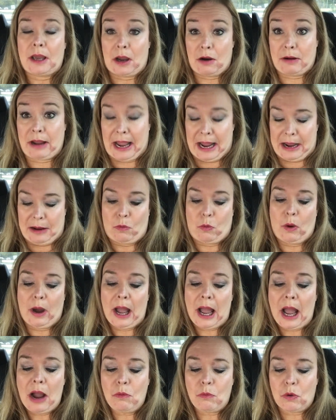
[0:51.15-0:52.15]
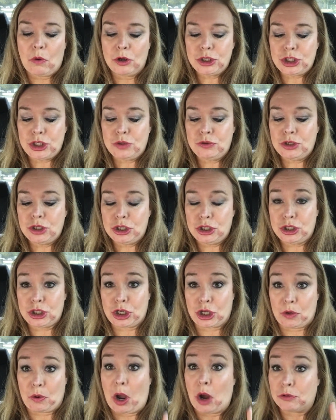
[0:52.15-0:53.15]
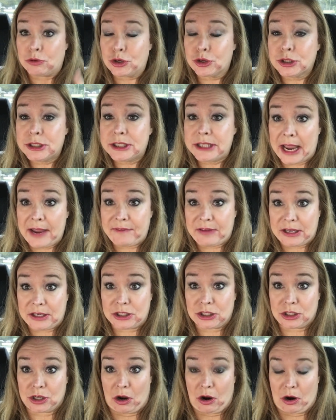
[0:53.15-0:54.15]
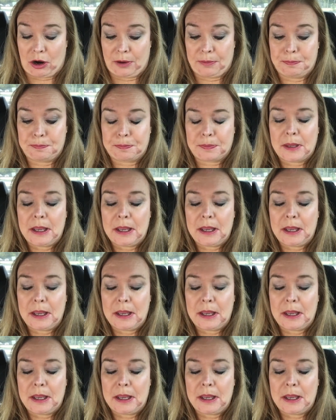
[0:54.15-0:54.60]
Okay, what I want you to do on your Savings Star,